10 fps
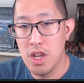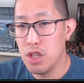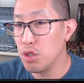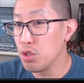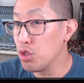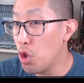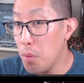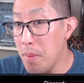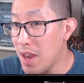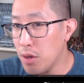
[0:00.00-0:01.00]
There's no
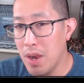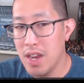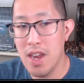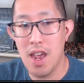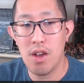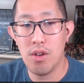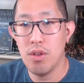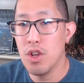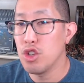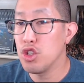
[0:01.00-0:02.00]
meta right now.
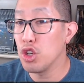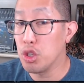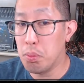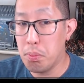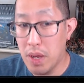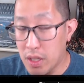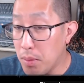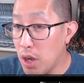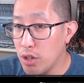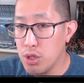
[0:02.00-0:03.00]
Just pick the
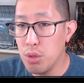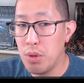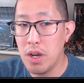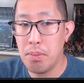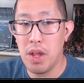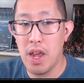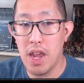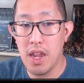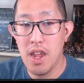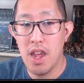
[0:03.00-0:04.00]
models you want to
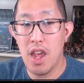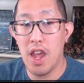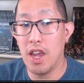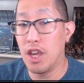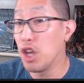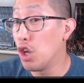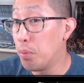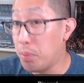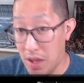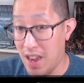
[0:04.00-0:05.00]
play and go
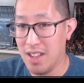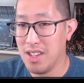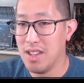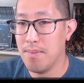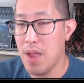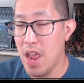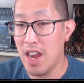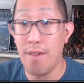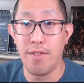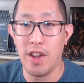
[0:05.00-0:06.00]
play it and
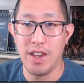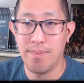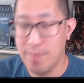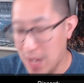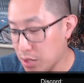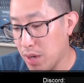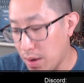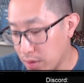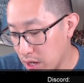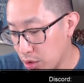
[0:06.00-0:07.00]
have fun. That's what I
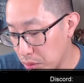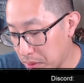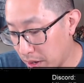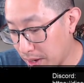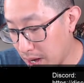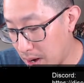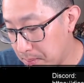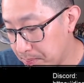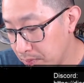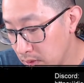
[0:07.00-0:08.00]
would tell a new player right now.
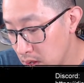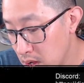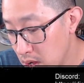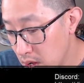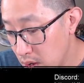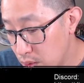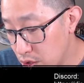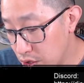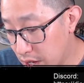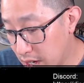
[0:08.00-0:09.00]
Would
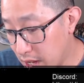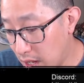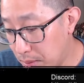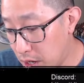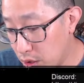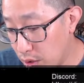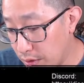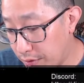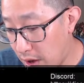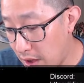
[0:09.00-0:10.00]
you take a Telemon
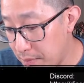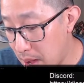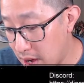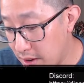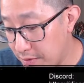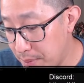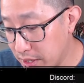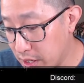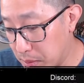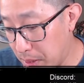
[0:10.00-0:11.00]
over 5 men of
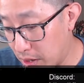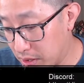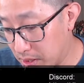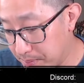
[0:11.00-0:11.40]
Melta Spears?